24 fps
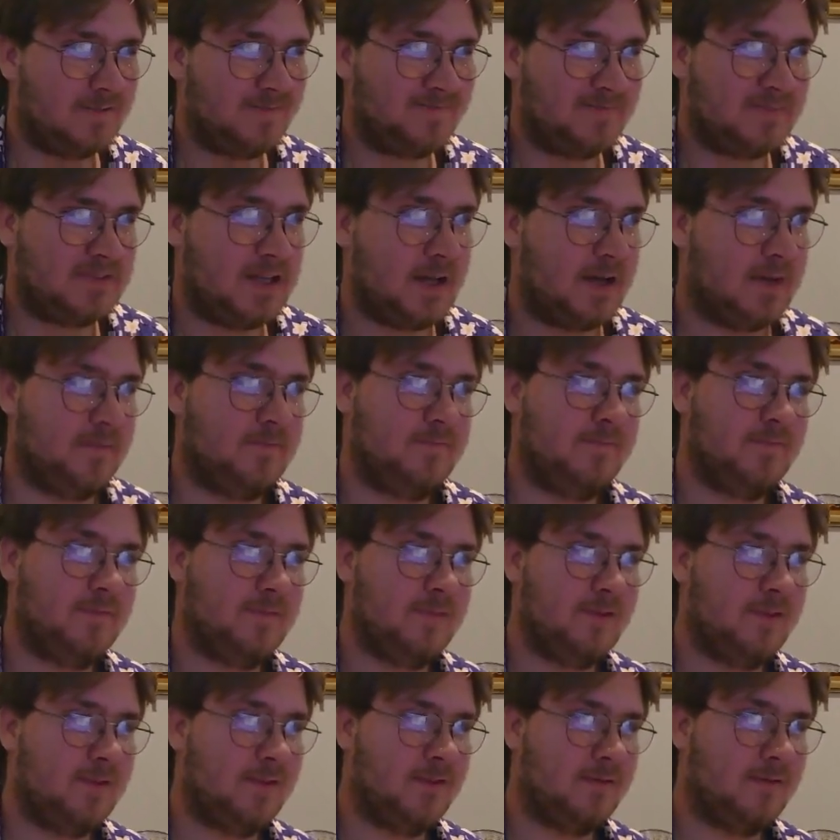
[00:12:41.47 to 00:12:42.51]
Yeah,
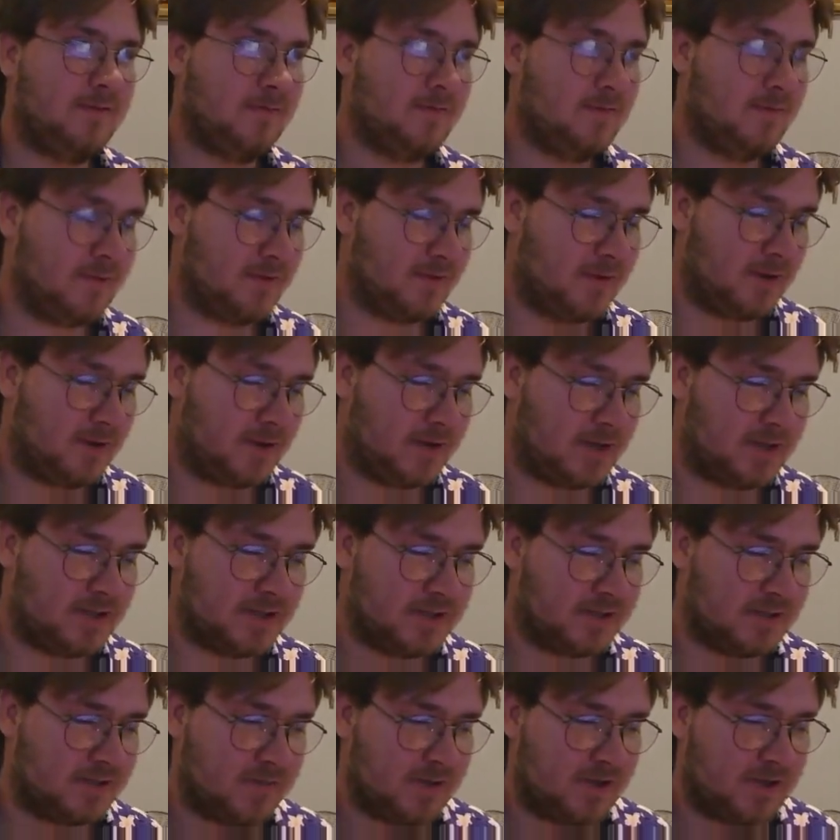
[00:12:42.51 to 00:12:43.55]
no need to
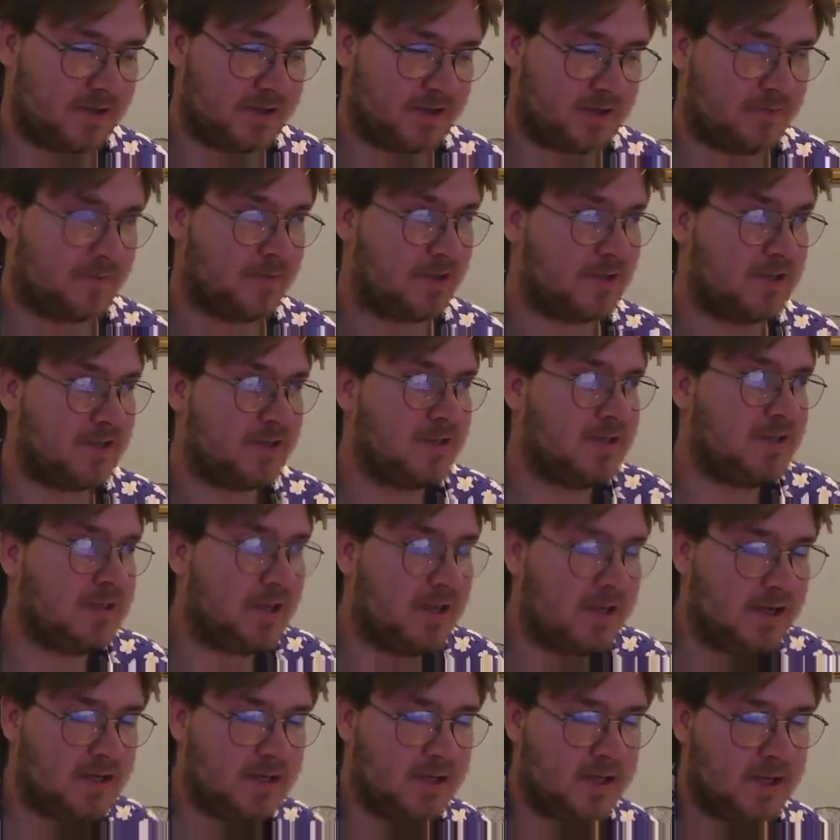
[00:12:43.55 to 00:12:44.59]
explain too much into
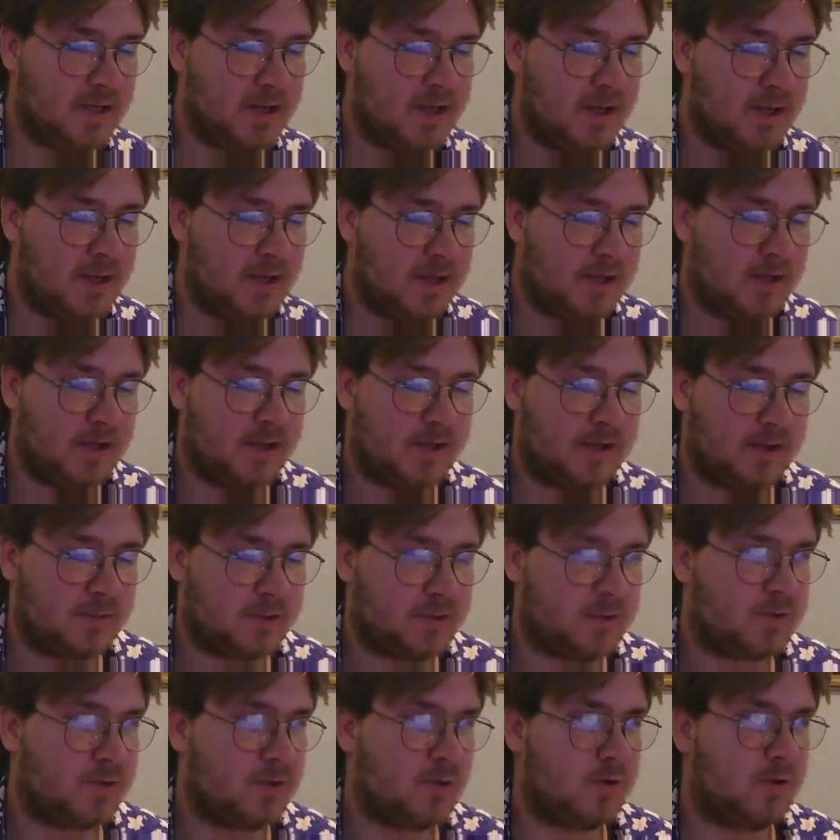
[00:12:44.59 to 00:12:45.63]
that. Double
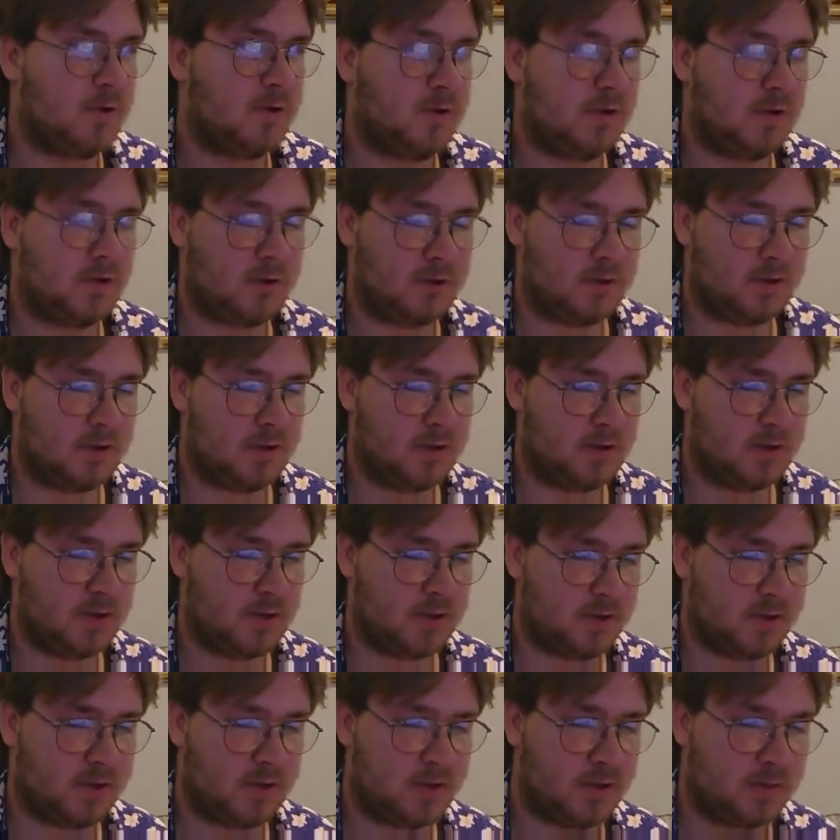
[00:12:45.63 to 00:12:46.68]
Droll,
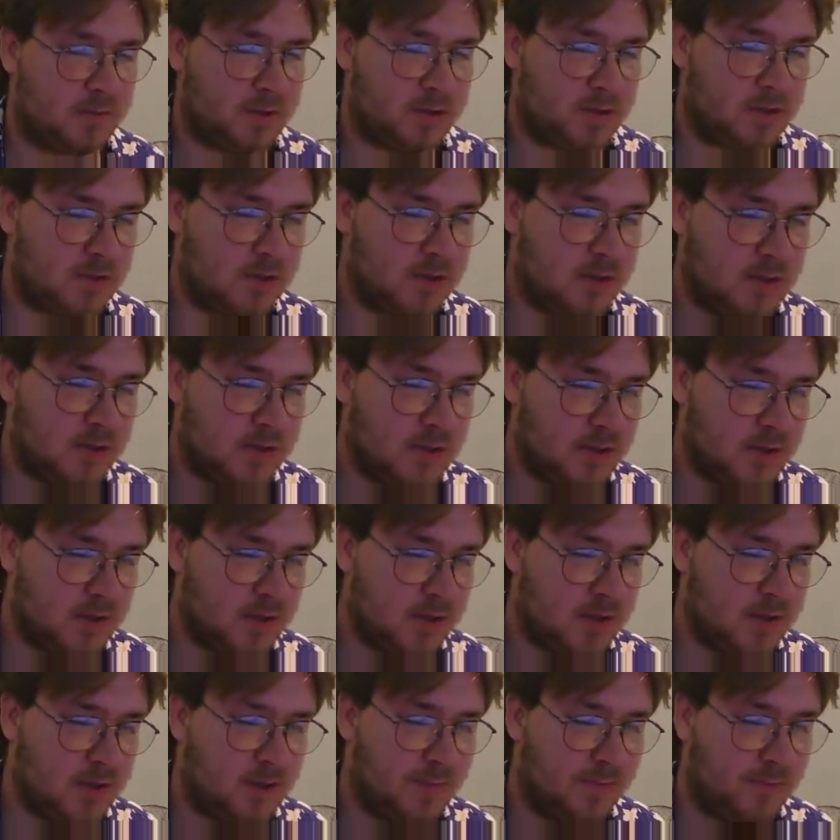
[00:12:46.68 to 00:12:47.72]
double
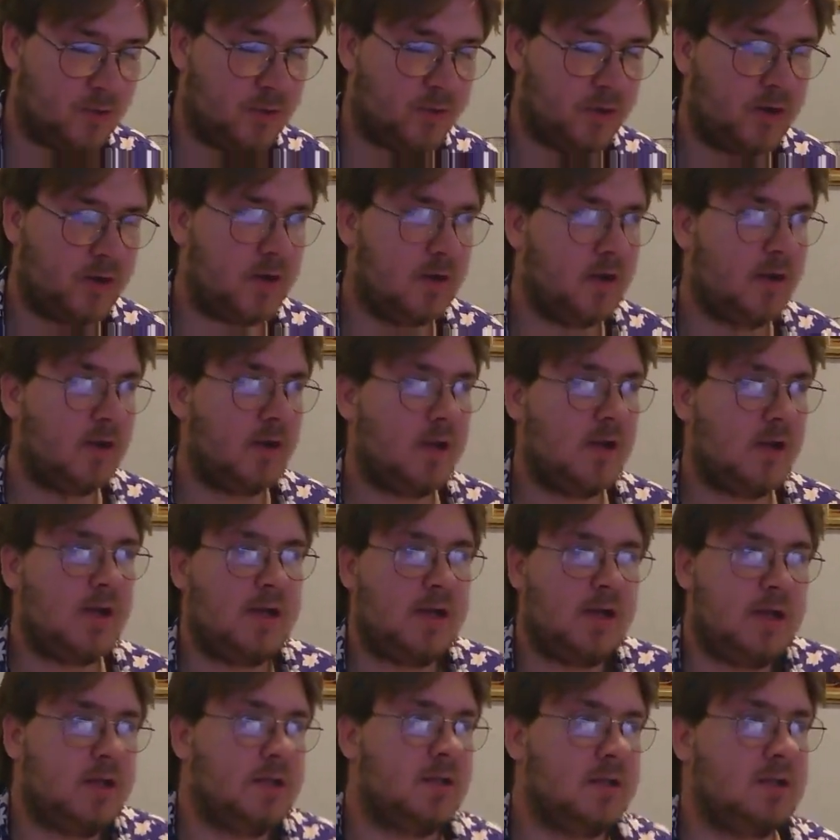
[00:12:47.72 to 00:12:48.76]
Mourner.
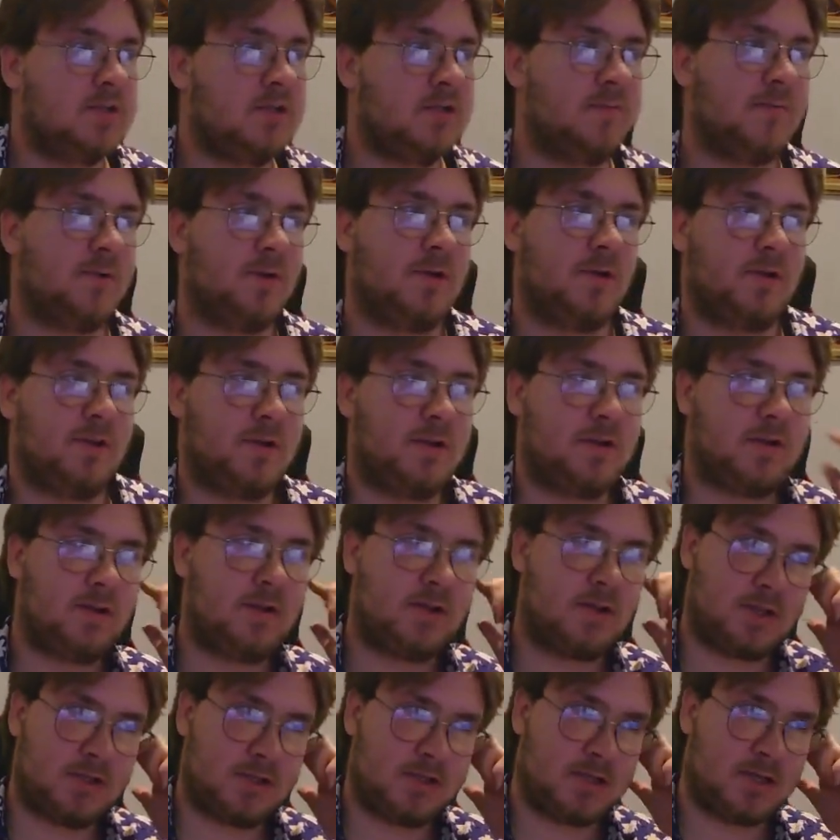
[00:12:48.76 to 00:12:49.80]
These are
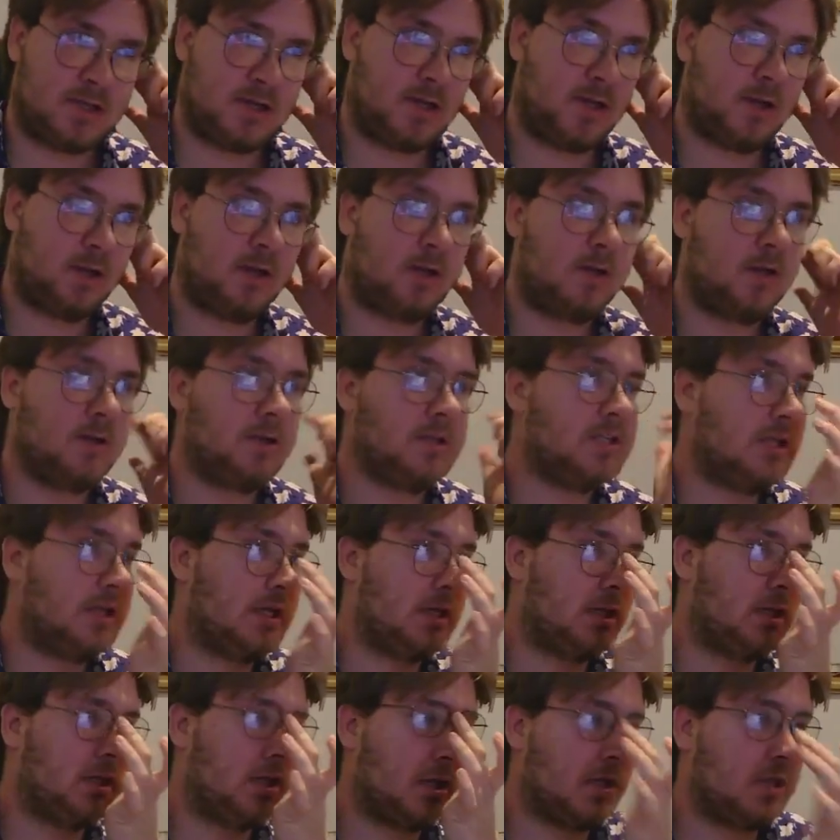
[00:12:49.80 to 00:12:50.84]
both aside in going
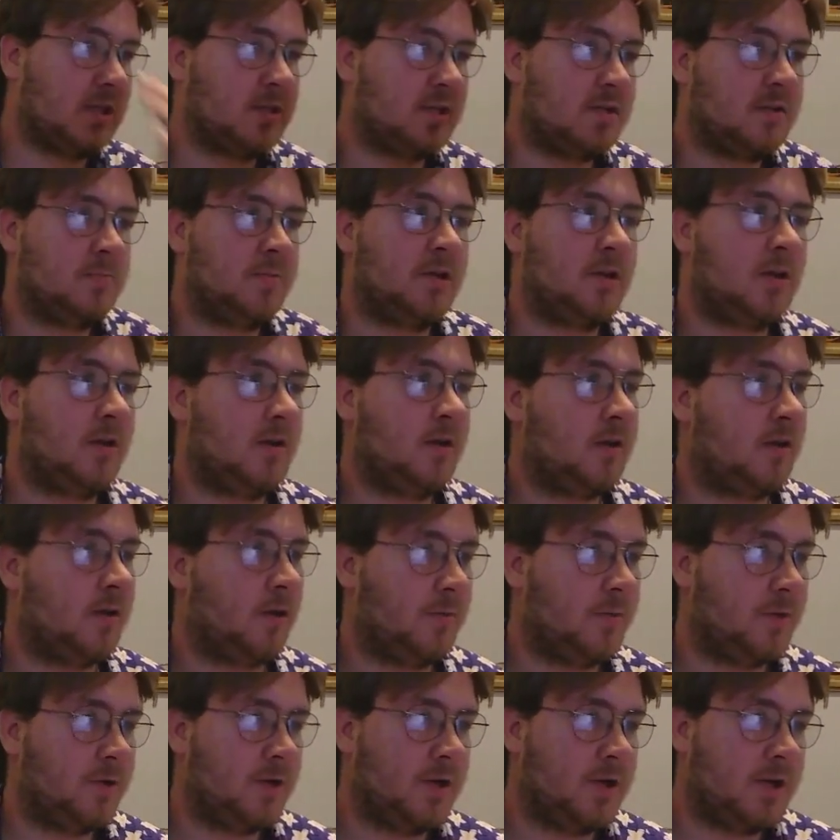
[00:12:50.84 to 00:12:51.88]
second against big
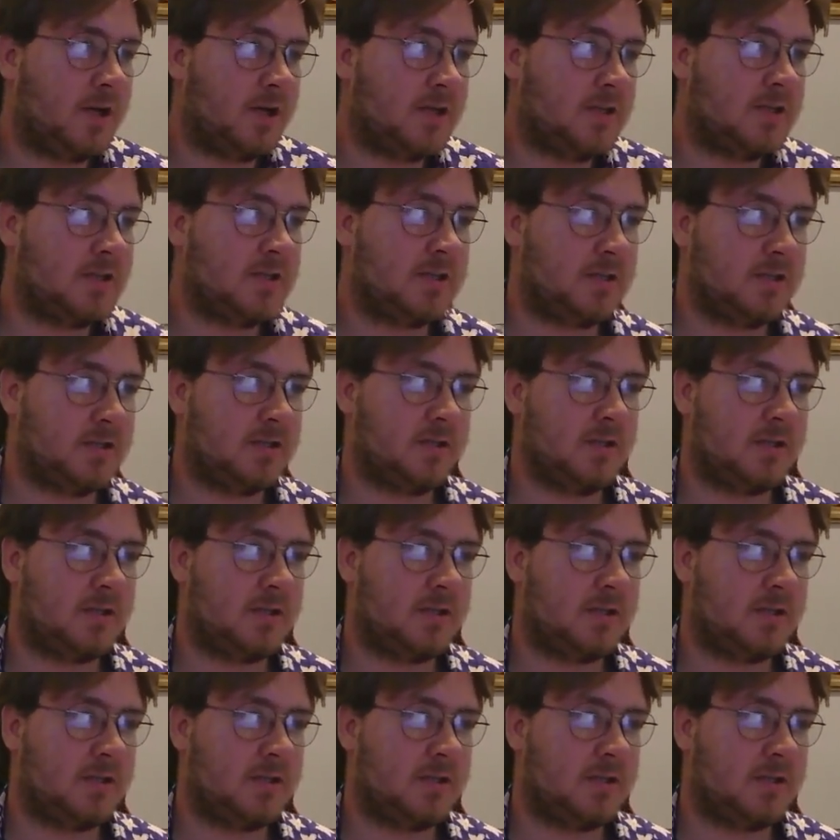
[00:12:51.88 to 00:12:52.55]
combo decks.